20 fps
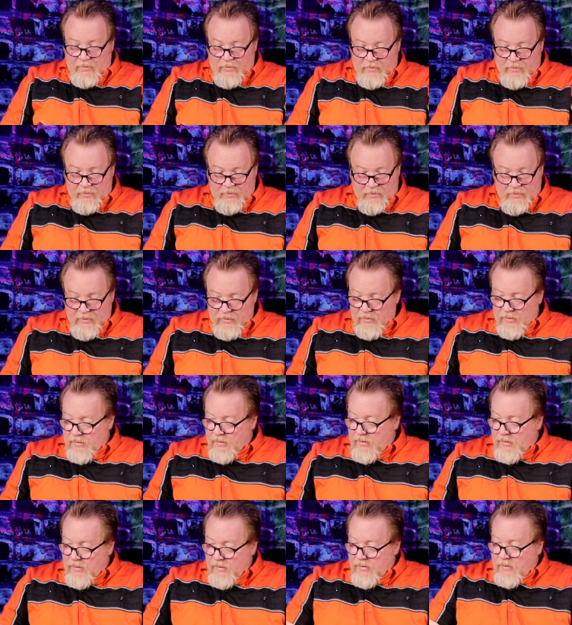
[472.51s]

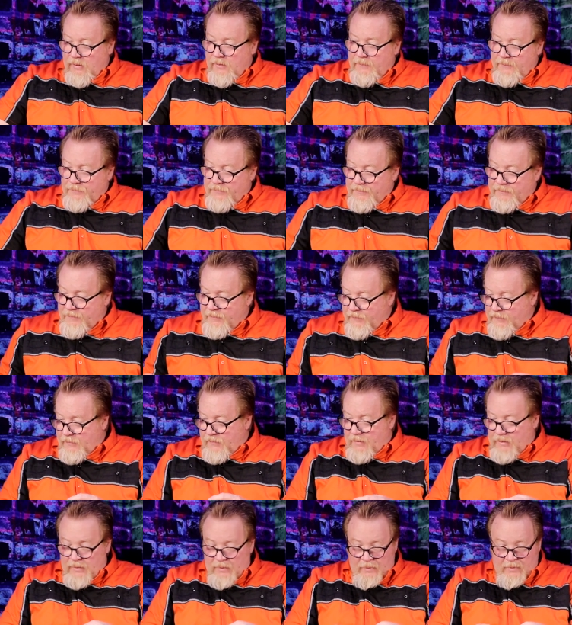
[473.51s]

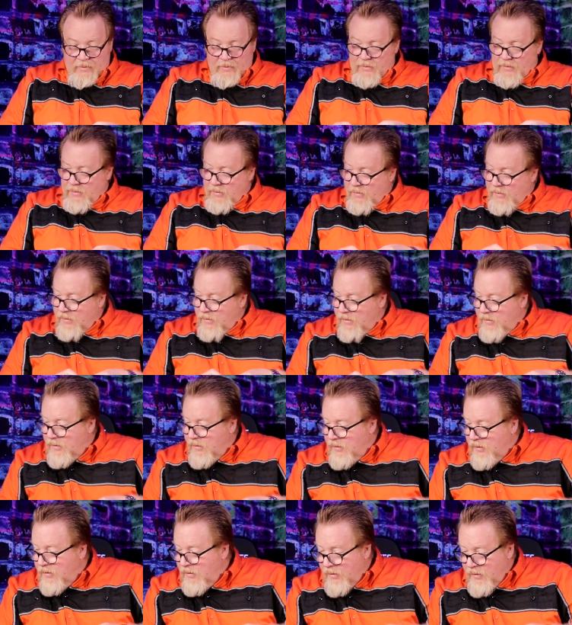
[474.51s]

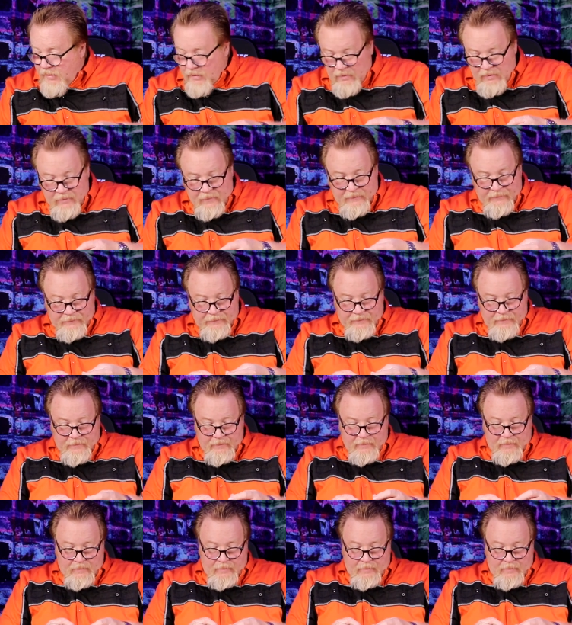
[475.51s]
[no speech]